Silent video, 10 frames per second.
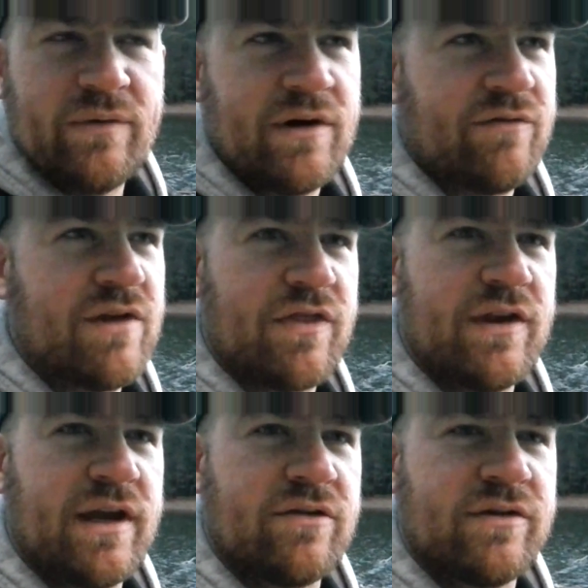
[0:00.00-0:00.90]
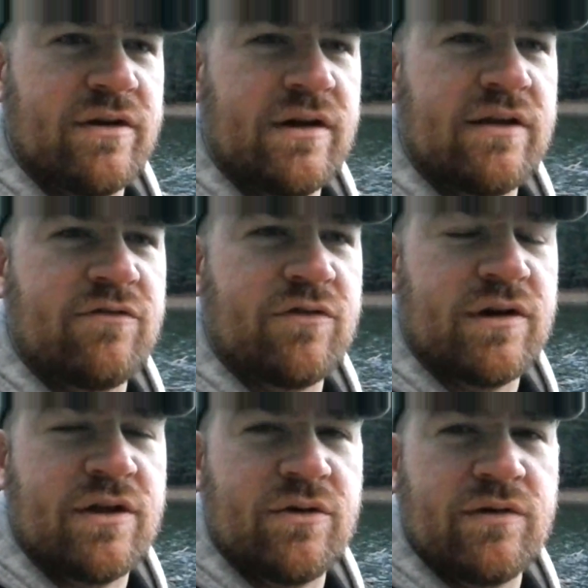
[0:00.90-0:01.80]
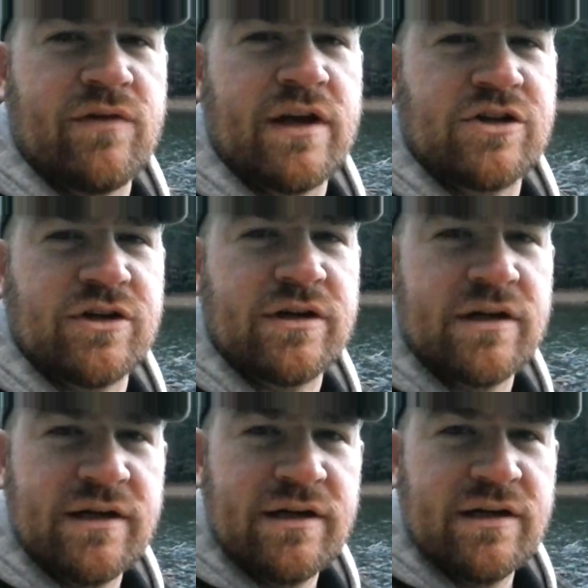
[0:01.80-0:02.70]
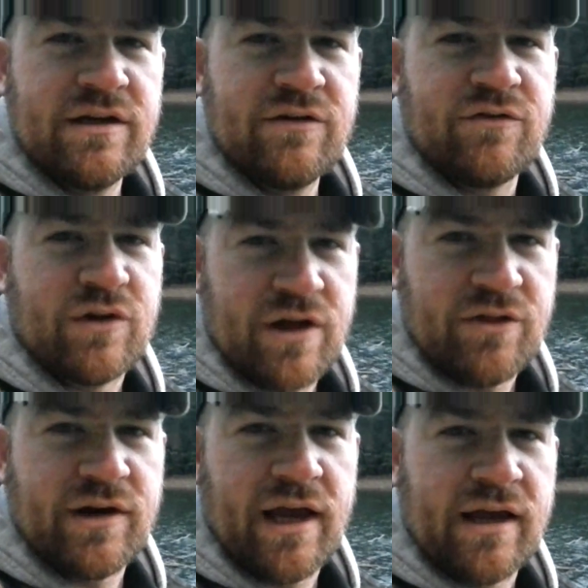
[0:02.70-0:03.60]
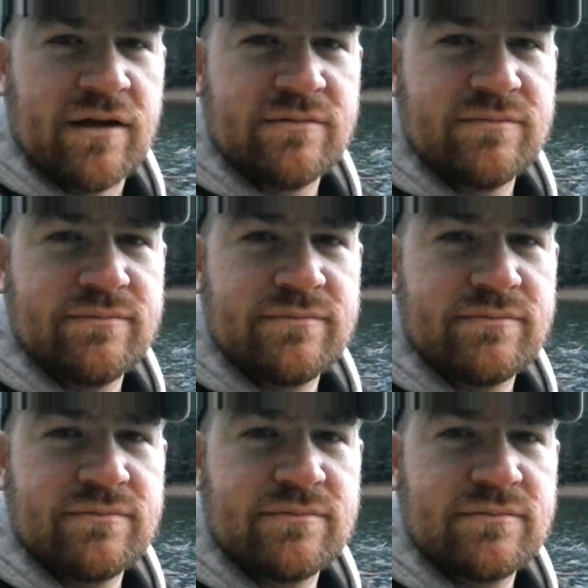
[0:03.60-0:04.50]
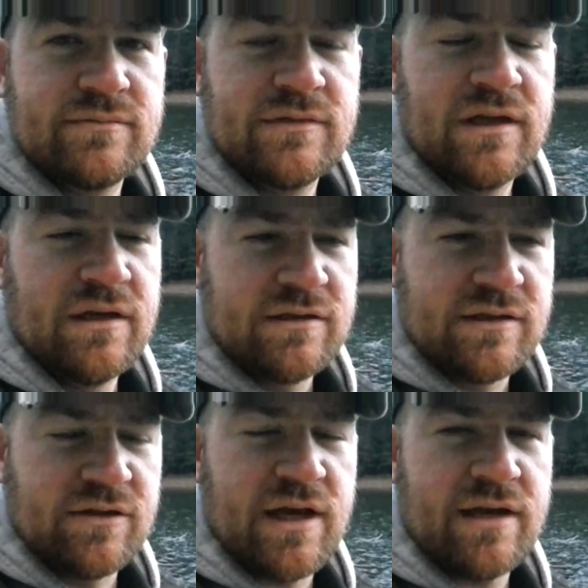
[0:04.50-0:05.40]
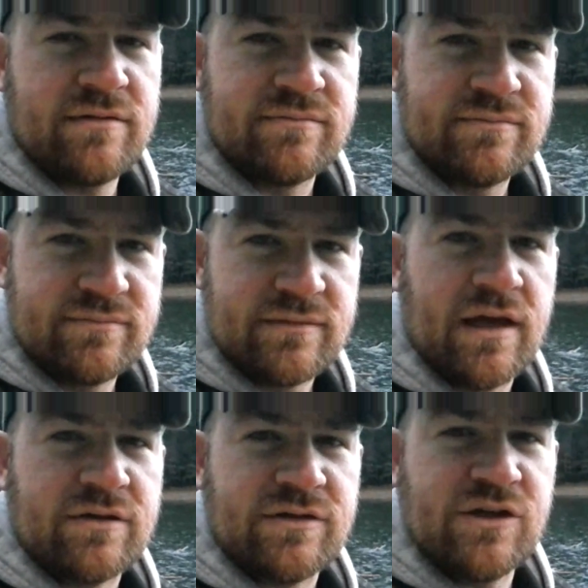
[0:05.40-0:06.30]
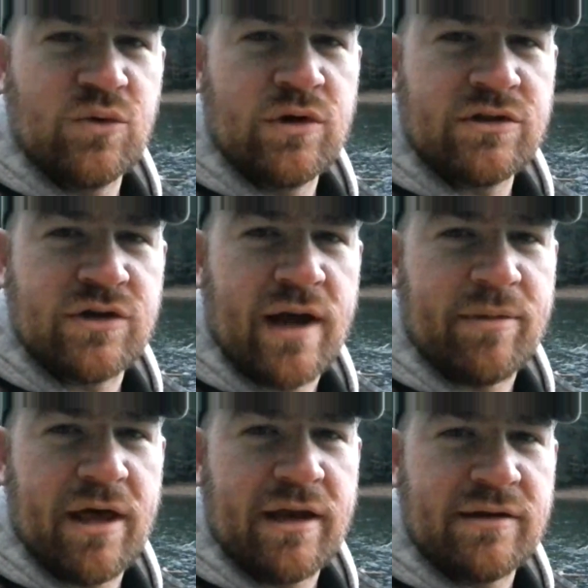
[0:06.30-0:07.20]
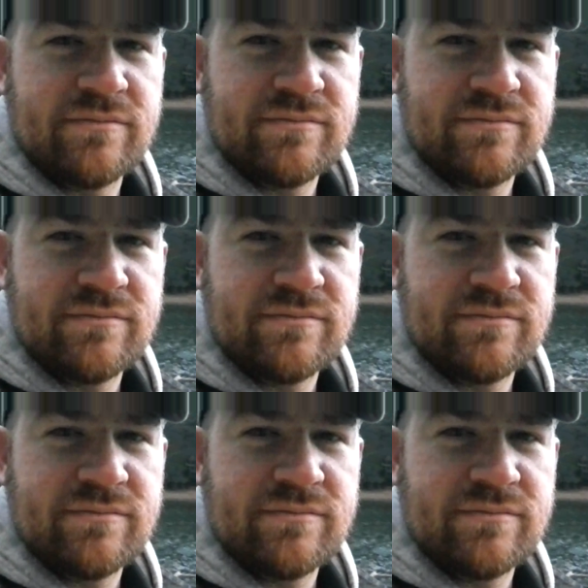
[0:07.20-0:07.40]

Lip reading: if nothing else, it'll lead for another adventure for another day. Till then, I'll see you on the trap line.